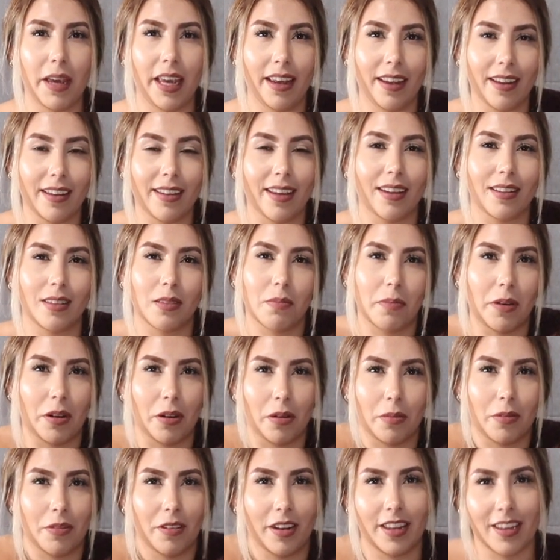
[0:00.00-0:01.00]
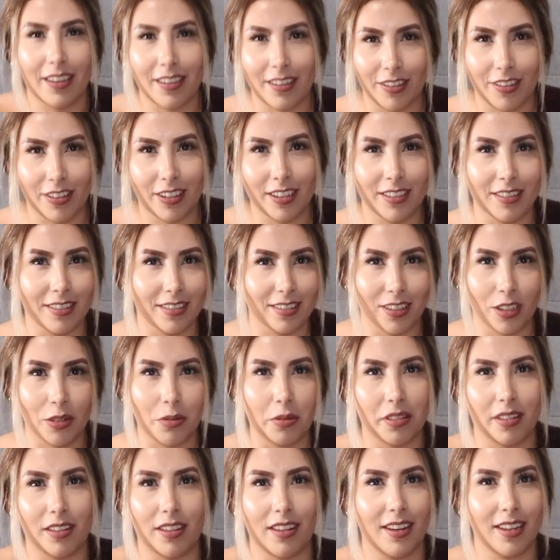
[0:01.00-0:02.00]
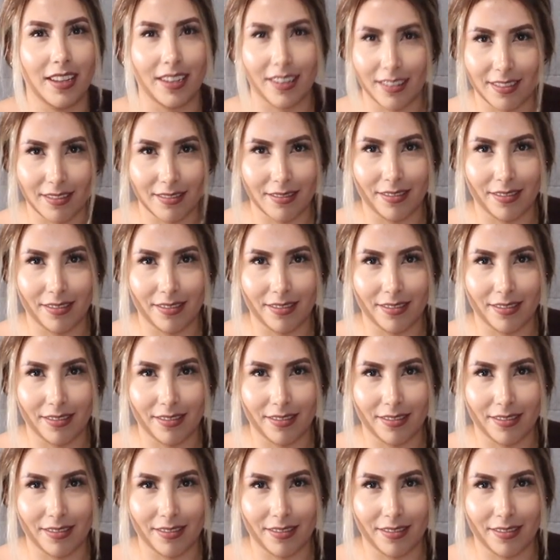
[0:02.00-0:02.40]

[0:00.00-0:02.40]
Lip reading: Pain, yeah, it's bearable. Like you can deal with it. Like